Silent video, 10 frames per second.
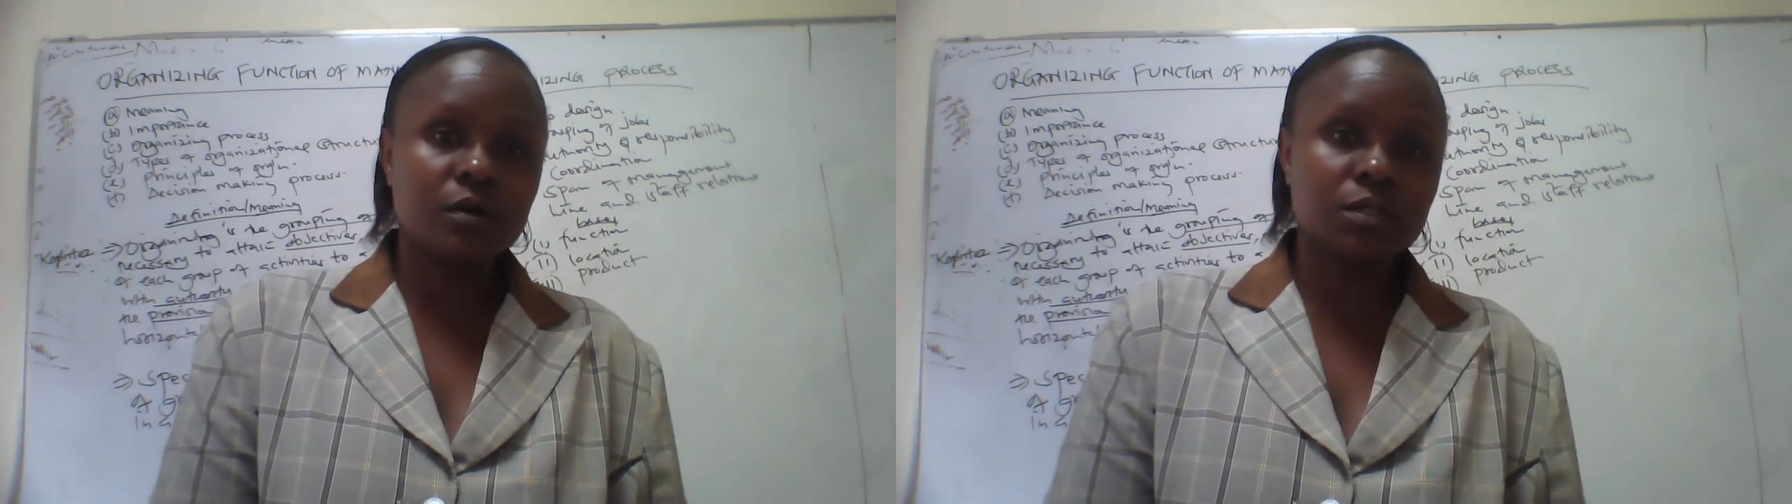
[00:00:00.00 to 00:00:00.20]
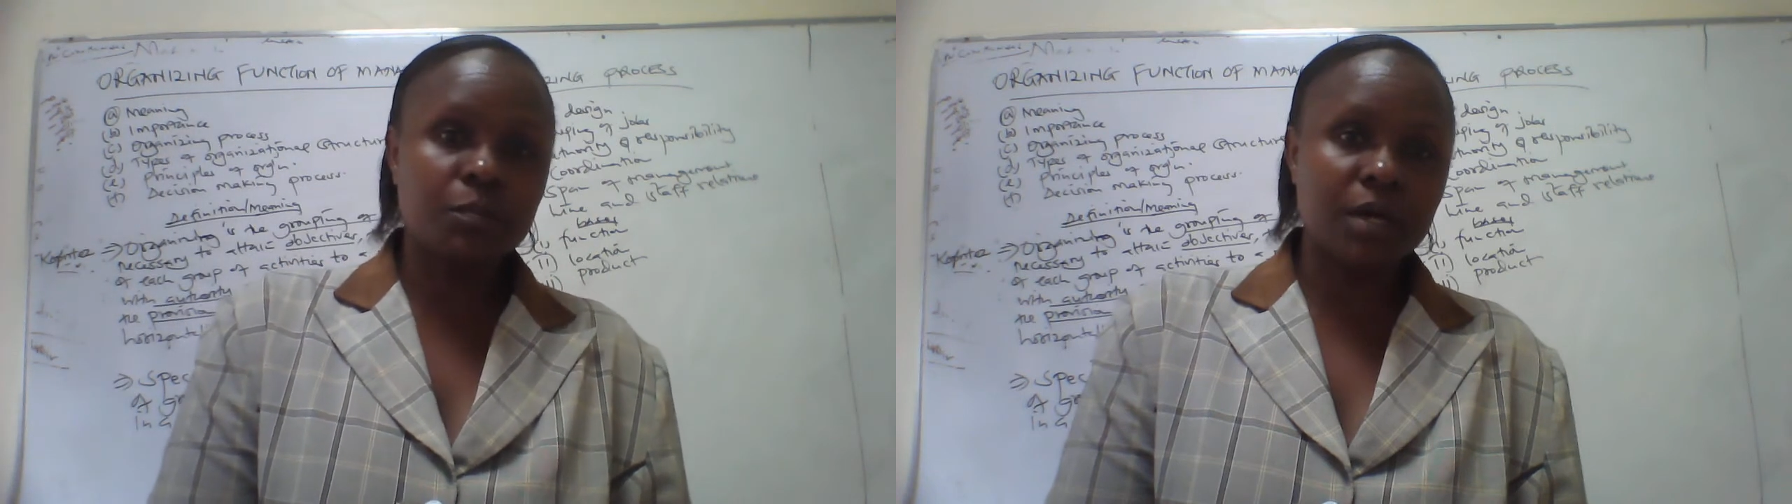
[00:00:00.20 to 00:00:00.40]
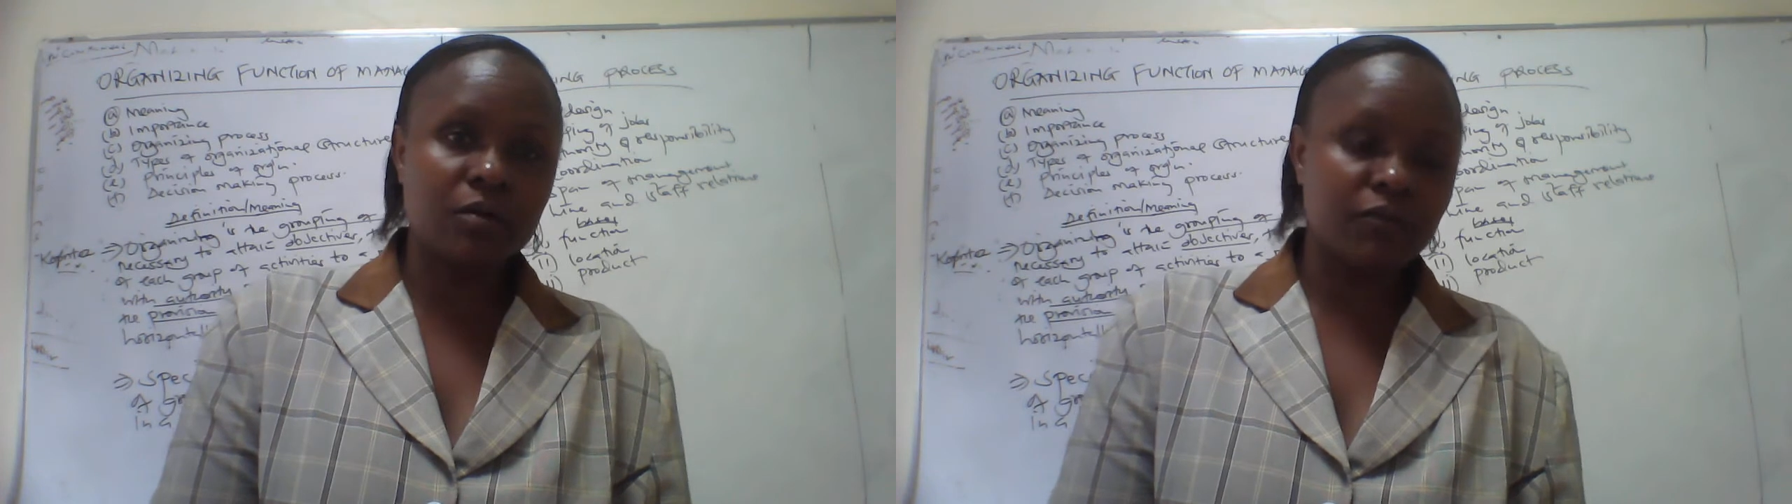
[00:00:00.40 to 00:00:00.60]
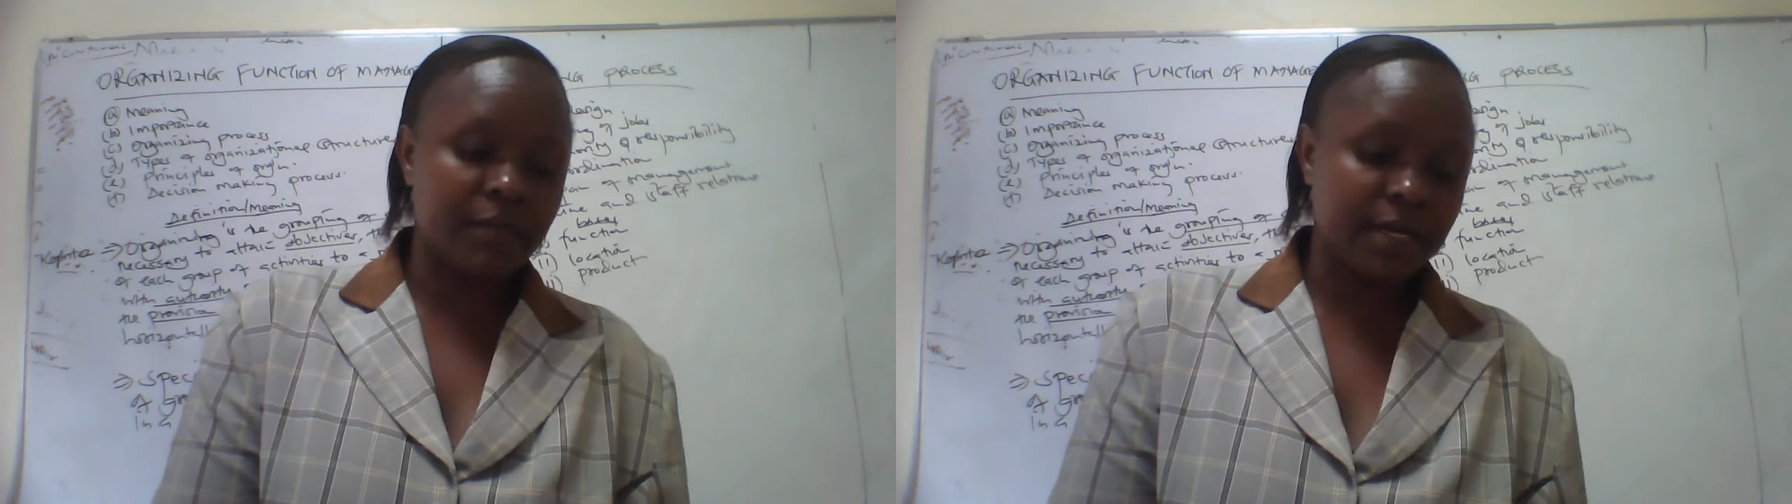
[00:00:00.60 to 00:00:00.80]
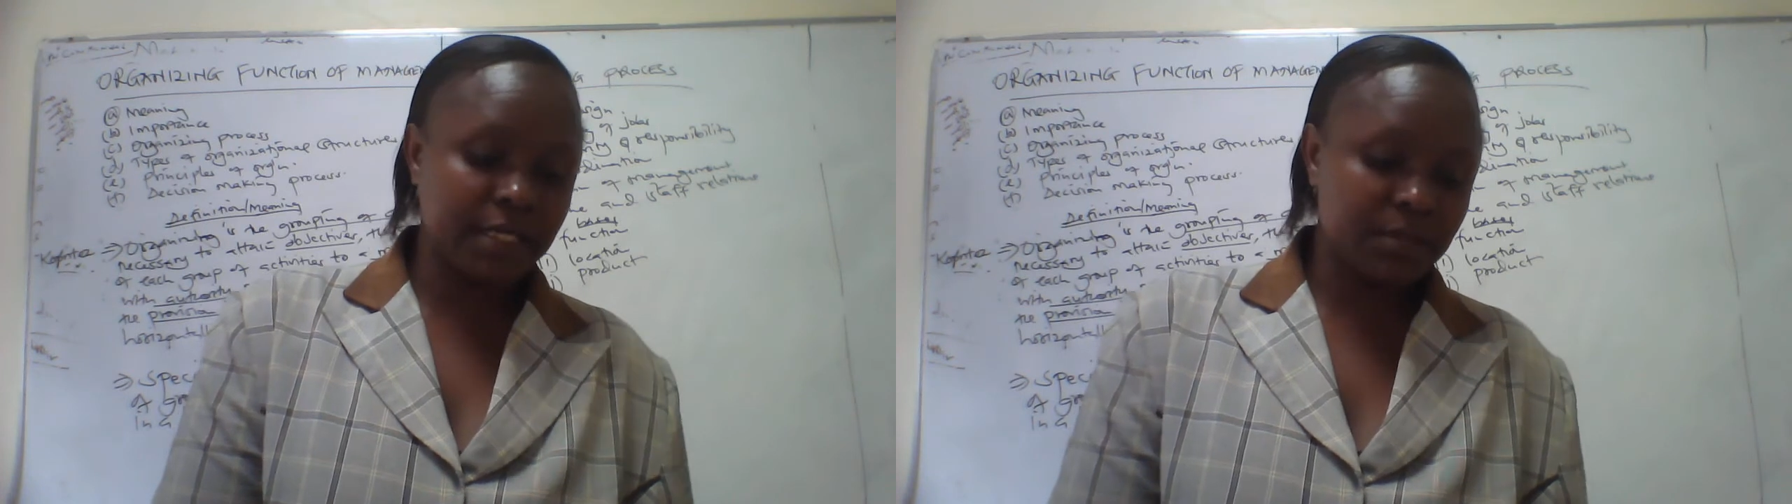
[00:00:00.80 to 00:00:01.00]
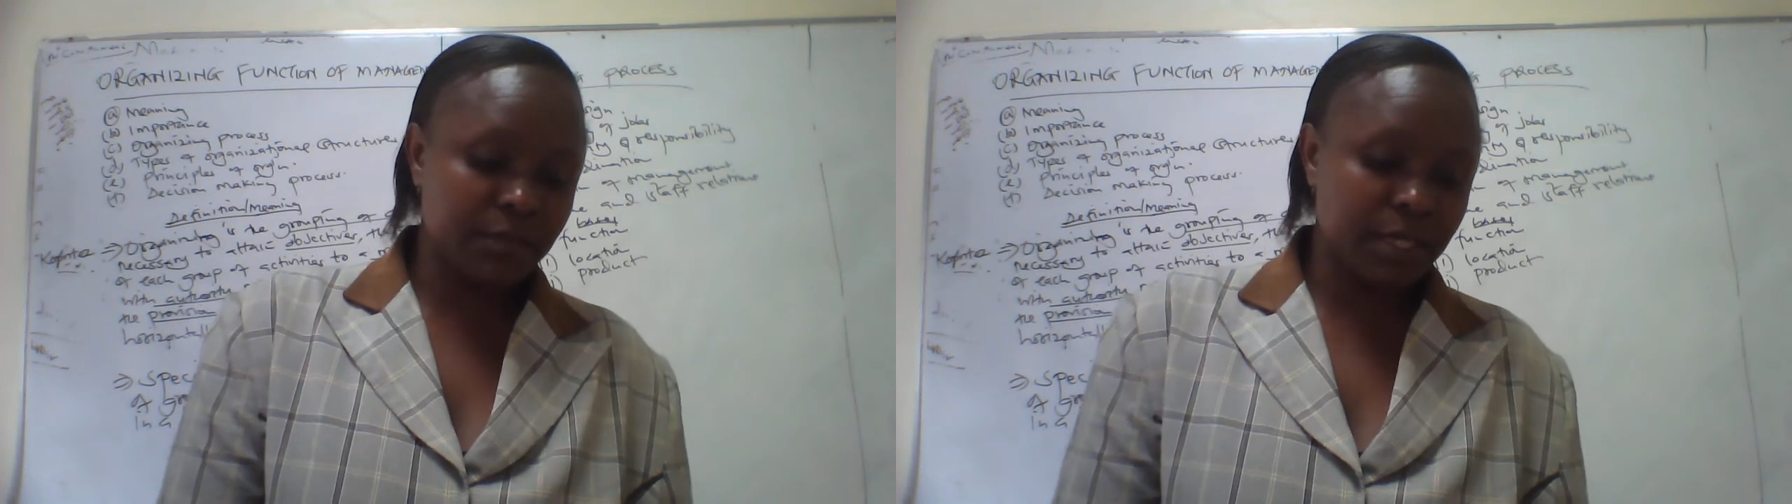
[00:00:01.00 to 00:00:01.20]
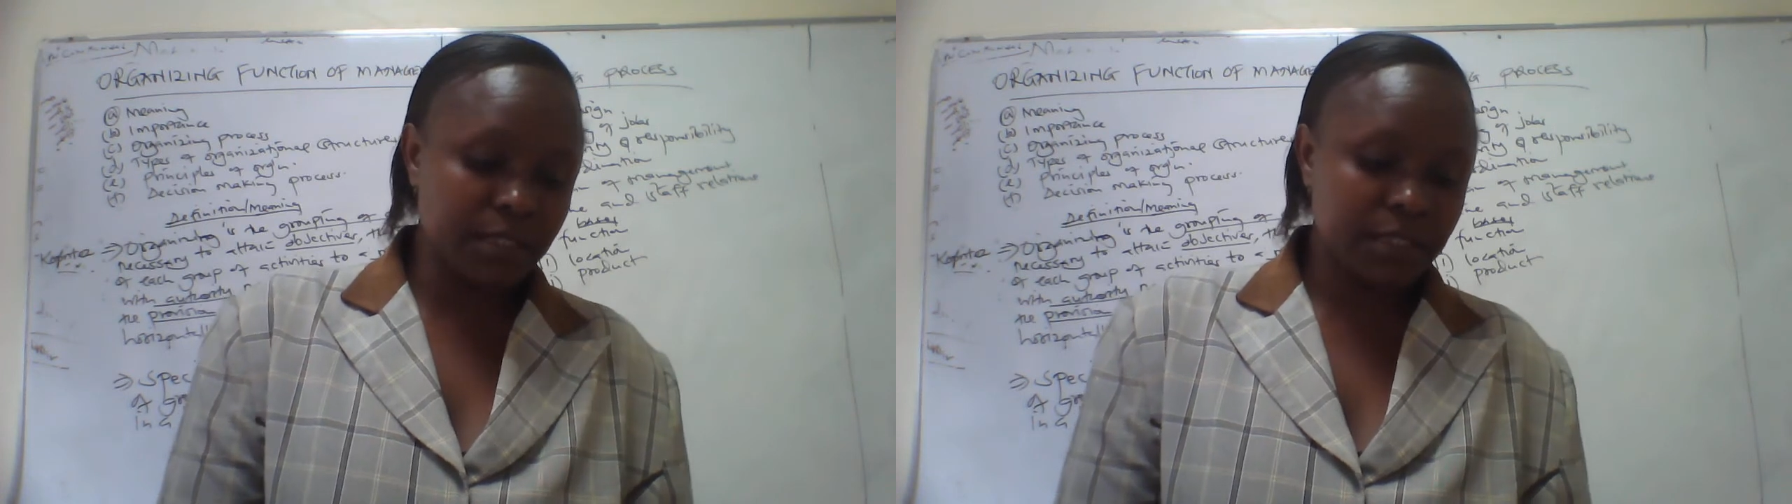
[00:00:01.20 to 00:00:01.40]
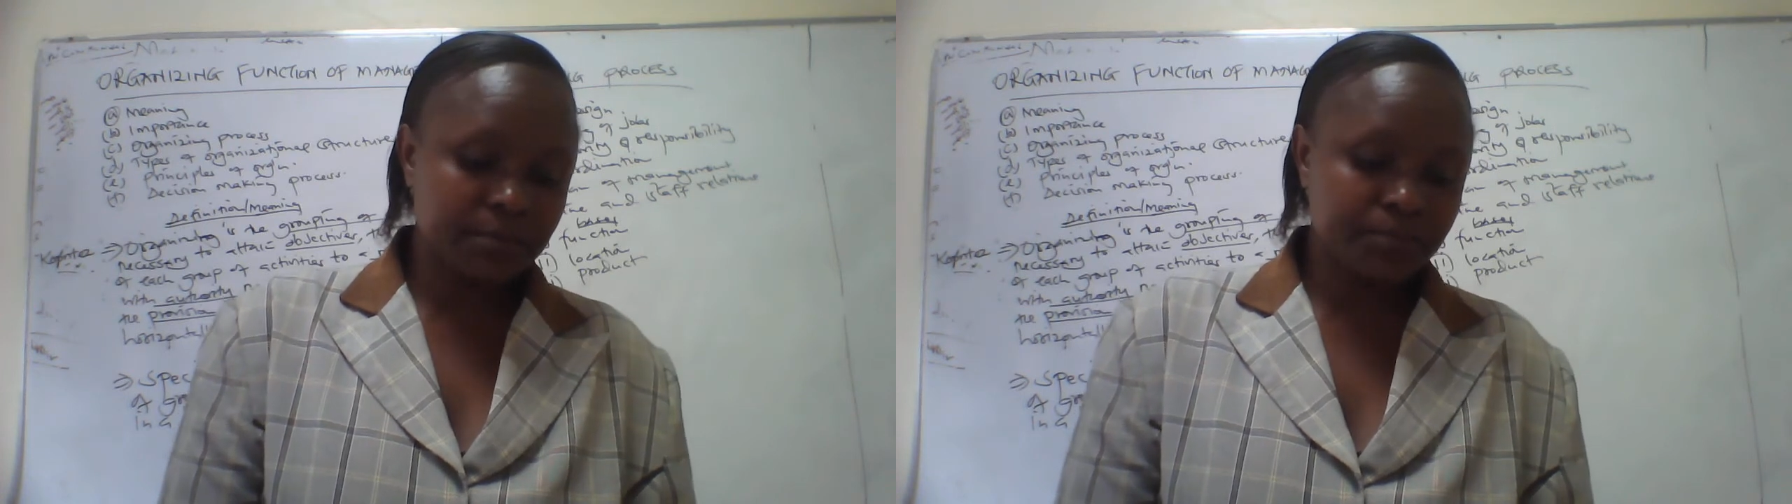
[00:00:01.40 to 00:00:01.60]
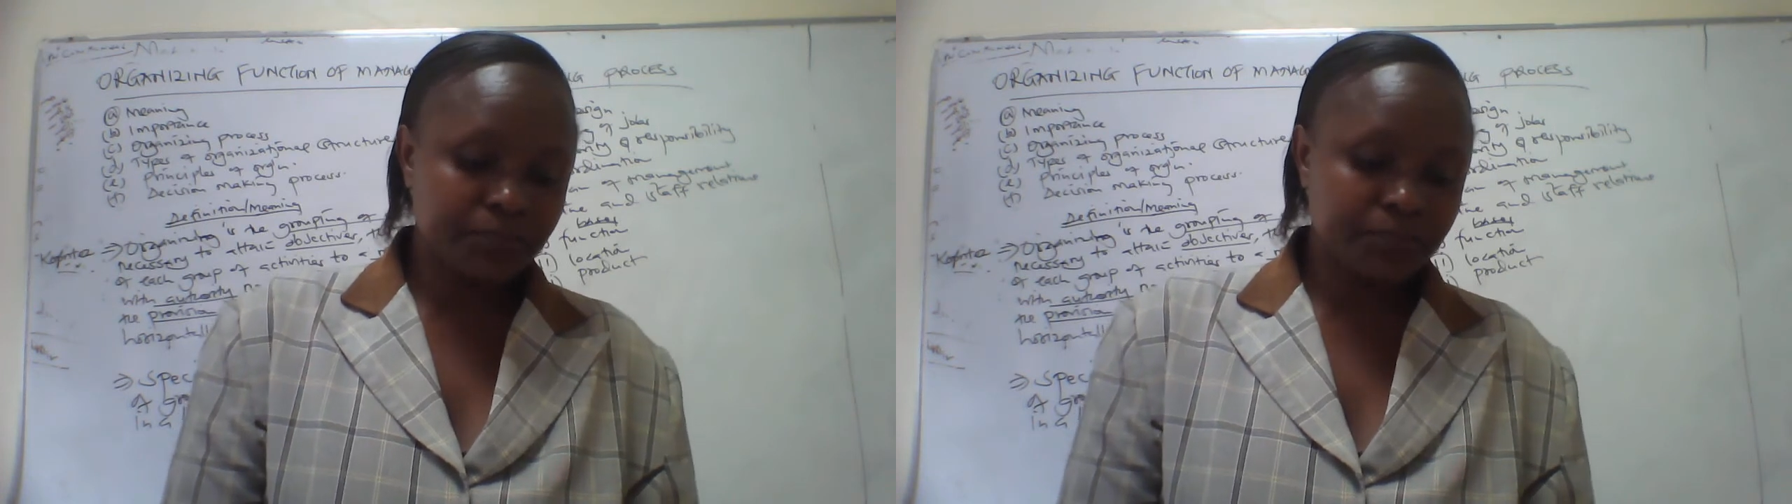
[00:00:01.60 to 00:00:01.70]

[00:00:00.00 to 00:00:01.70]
or span of management.